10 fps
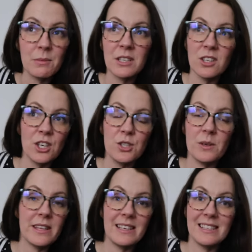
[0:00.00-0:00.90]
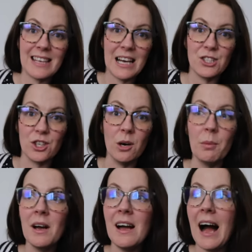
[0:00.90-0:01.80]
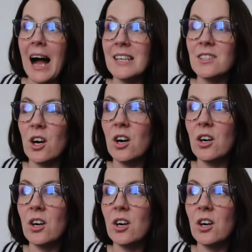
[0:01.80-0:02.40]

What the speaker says: because all you're doing then is catch up. And